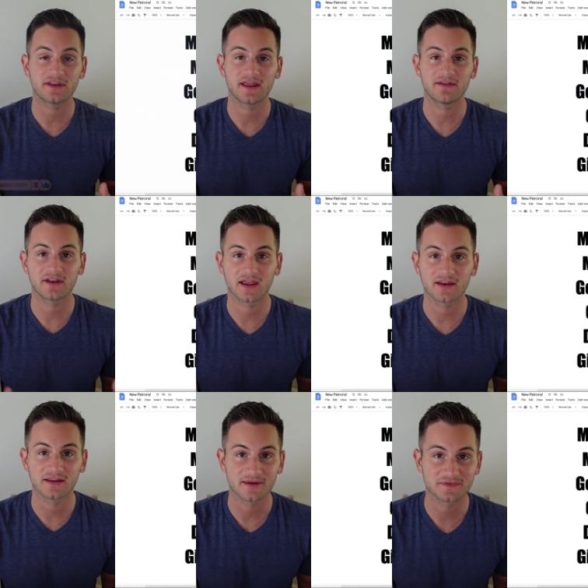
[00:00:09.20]
David,
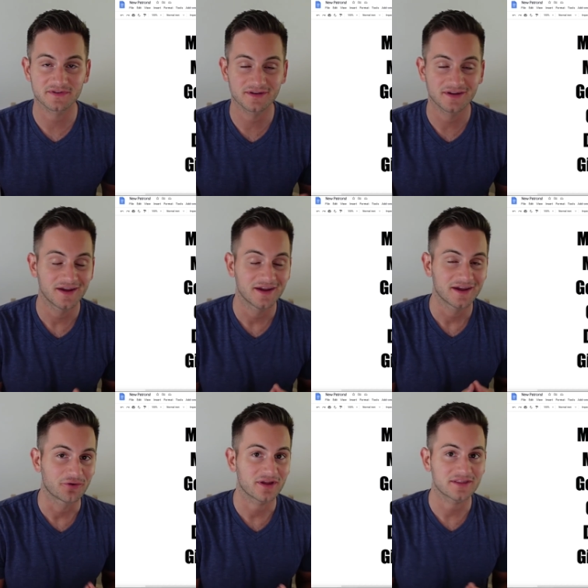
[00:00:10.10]
and Gibson.
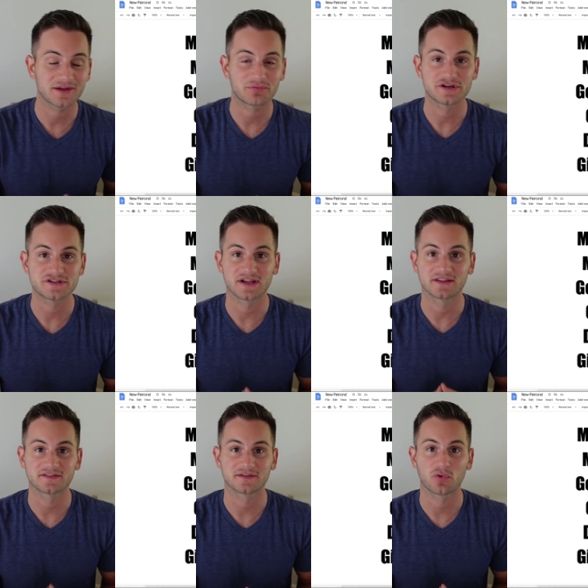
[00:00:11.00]
Greatly
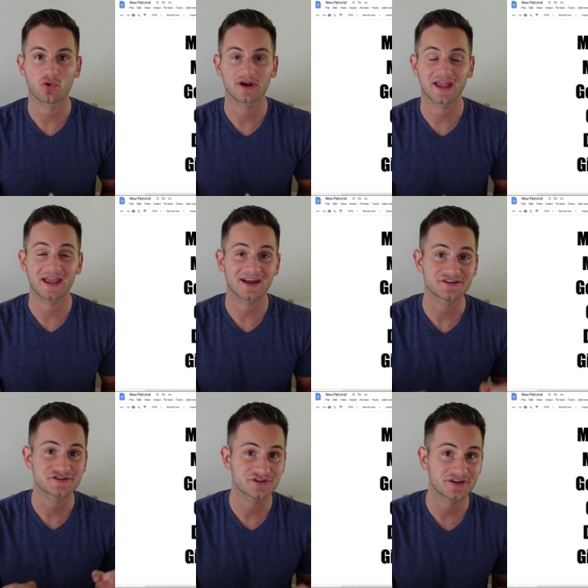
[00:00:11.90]
appreciate the support, and I
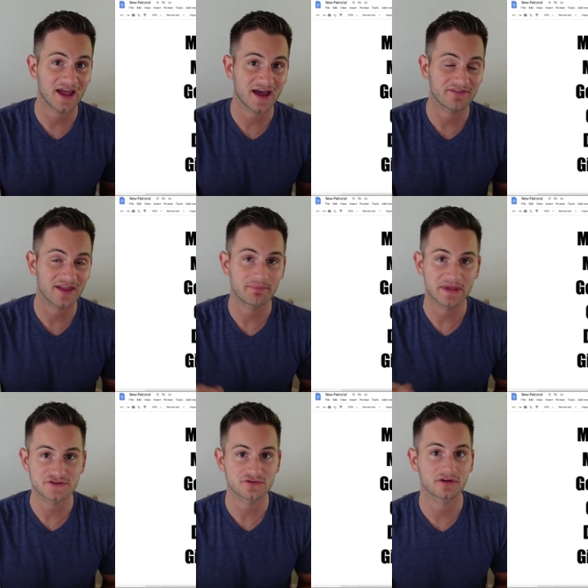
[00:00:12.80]
should have a
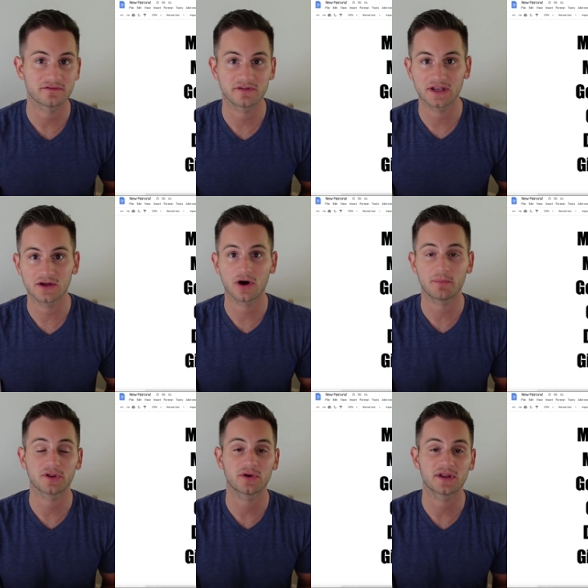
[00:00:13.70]
Patreon video
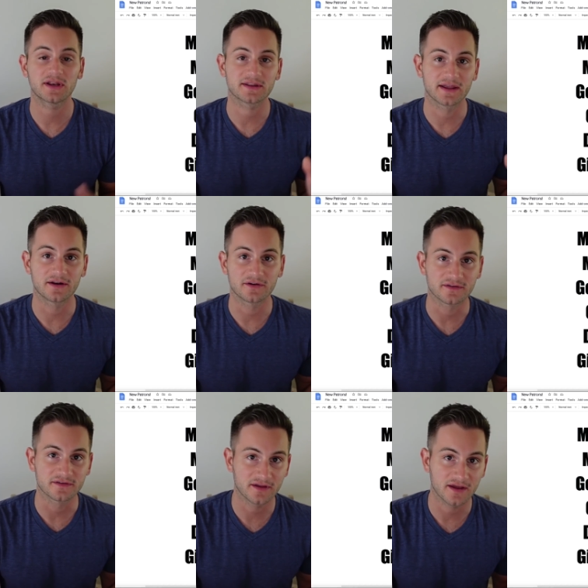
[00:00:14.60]
uploaded later
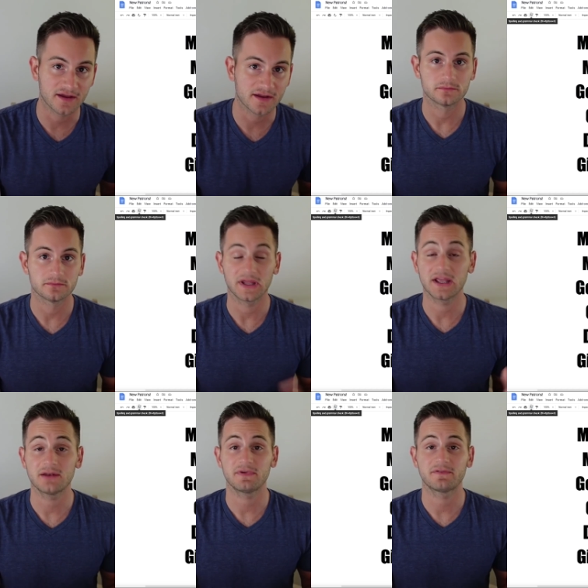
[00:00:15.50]
today.
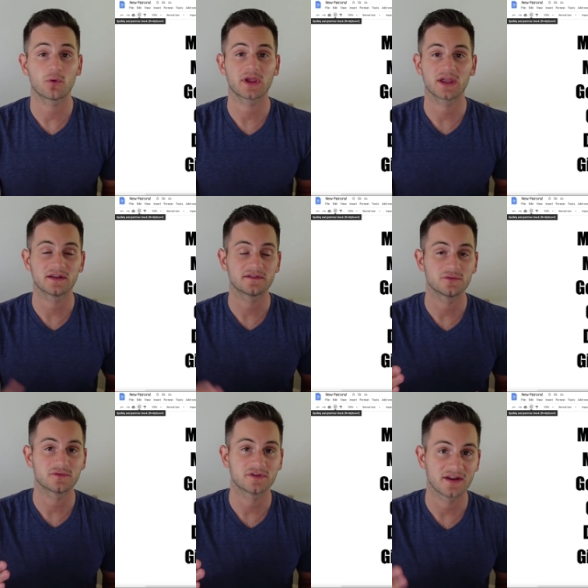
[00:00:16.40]
And before we get
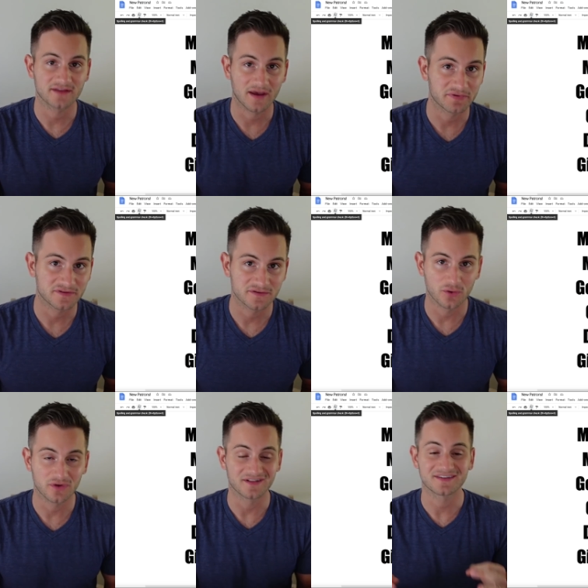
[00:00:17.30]
into today's
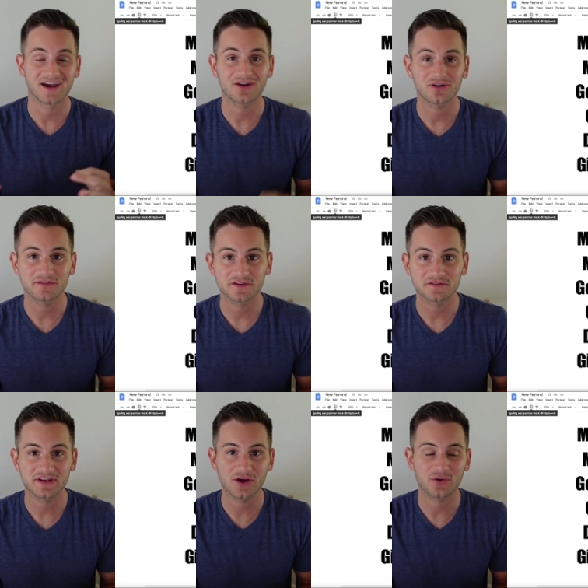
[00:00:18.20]
episode, the title of this
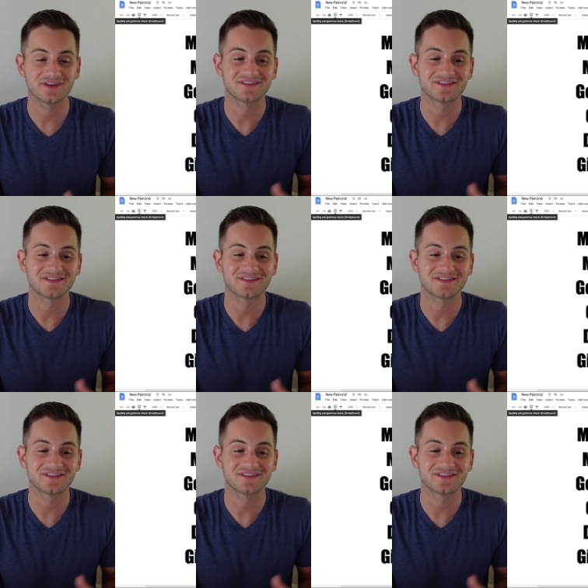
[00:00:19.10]
video is